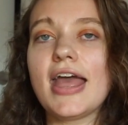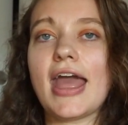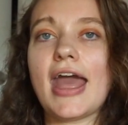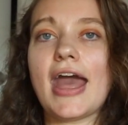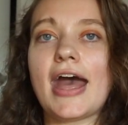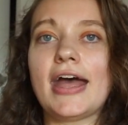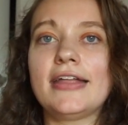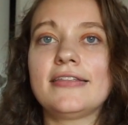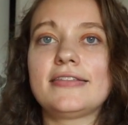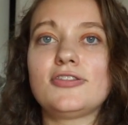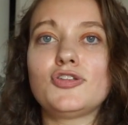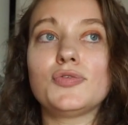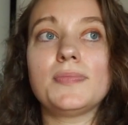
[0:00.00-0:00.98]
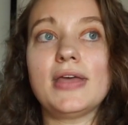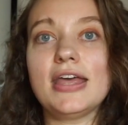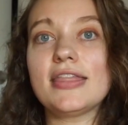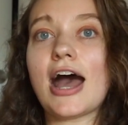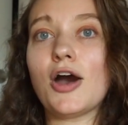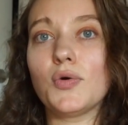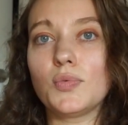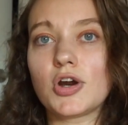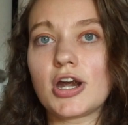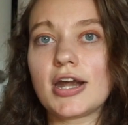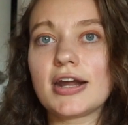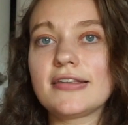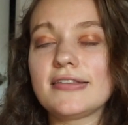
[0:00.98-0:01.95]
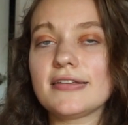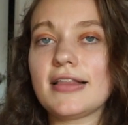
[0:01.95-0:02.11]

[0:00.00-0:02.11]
And to me that worked.